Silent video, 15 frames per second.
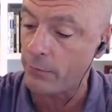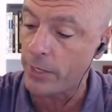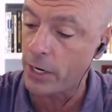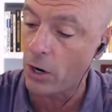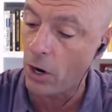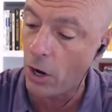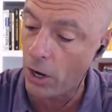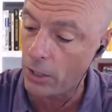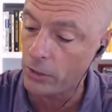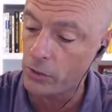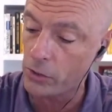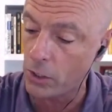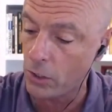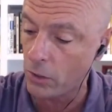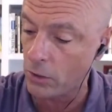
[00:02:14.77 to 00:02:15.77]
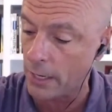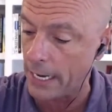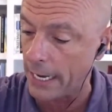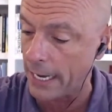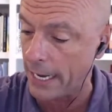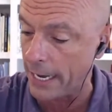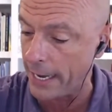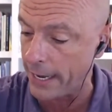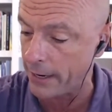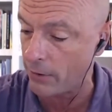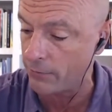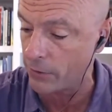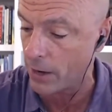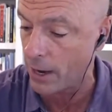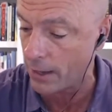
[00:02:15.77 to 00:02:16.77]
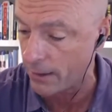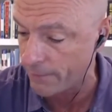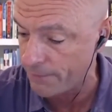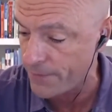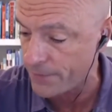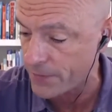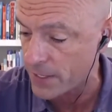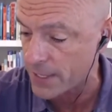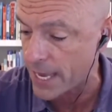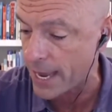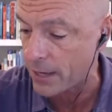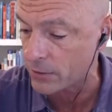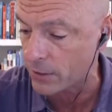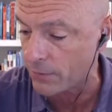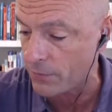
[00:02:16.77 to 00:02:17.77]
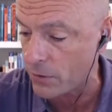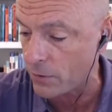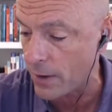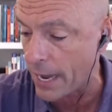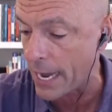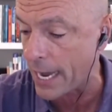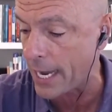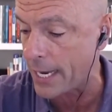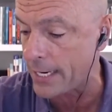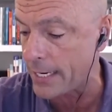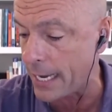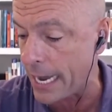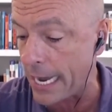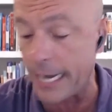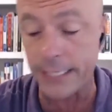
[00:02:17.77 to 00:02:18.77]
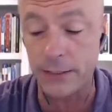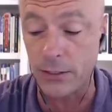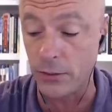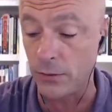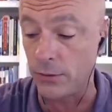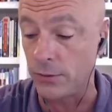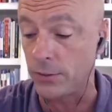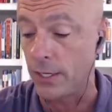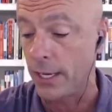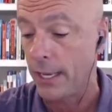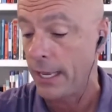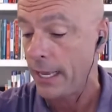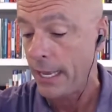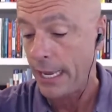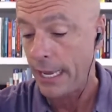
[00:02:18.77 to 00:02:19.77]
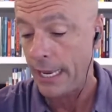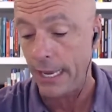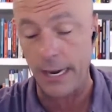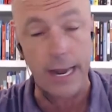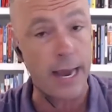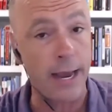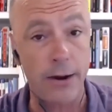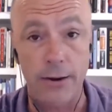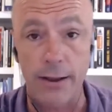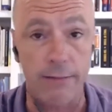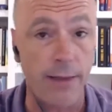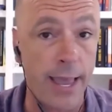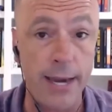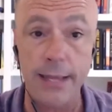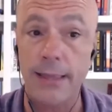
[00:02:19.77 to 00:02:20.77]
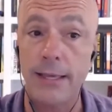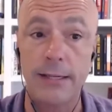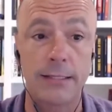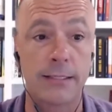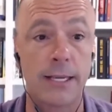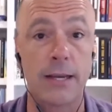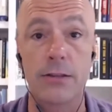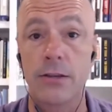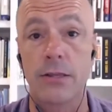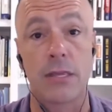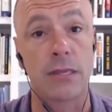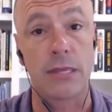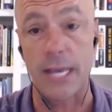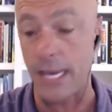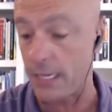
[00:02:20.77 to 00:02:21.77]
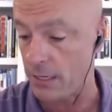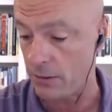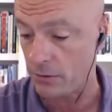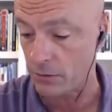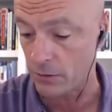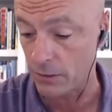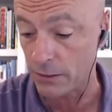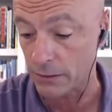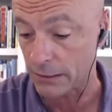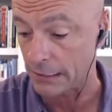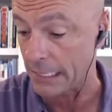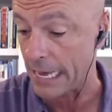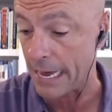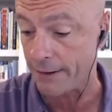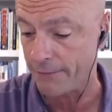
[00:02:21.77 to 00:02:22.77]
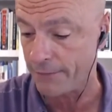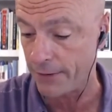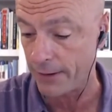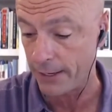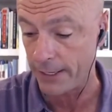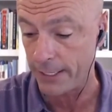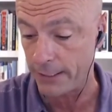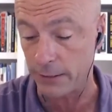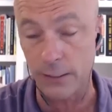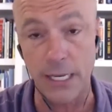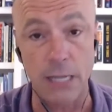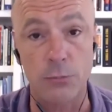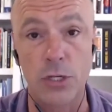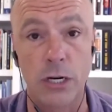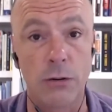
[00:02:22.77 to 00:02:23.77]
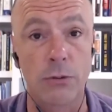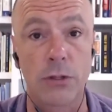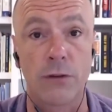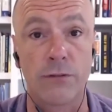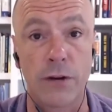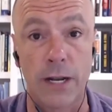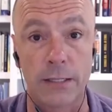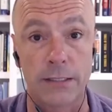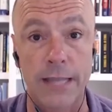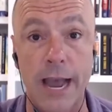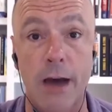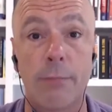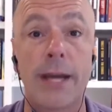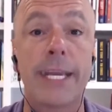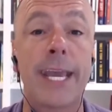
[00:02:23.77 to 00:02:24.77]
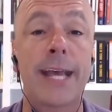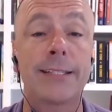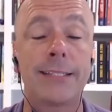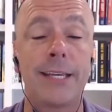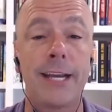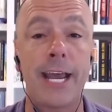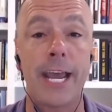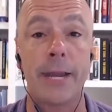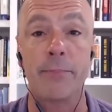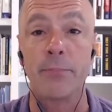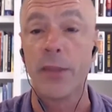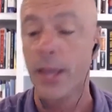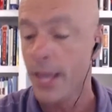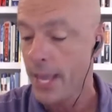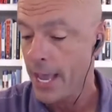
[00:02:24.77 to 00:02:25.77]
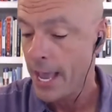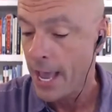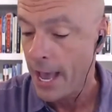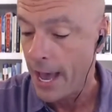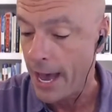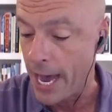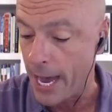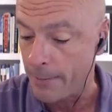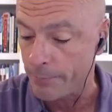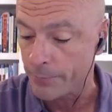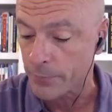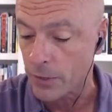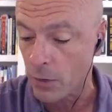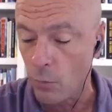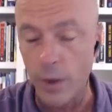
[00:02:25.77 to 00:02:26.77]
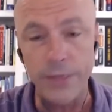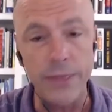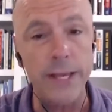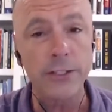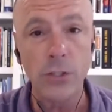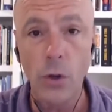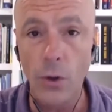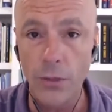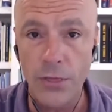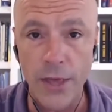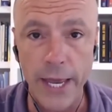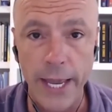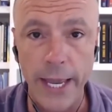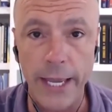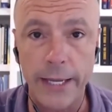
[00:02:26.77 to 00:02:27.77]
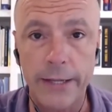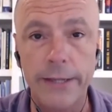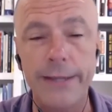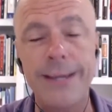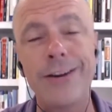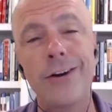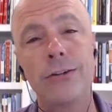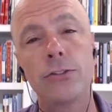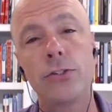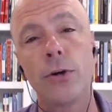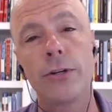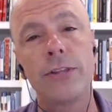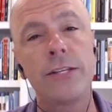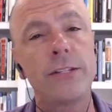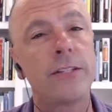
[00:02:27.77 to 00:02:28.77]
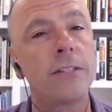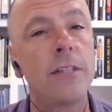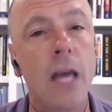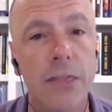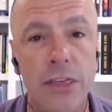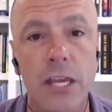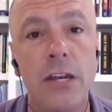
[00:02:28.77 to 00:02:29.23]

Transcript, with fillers: And then we are also uh, at over 150,000 of you on iTunes. And I don't have anything to say other than thank you. So this is a lot of fun and keep sharing with your friends. Now, my guest today, um, when this whole thing, you know, Jordon, this is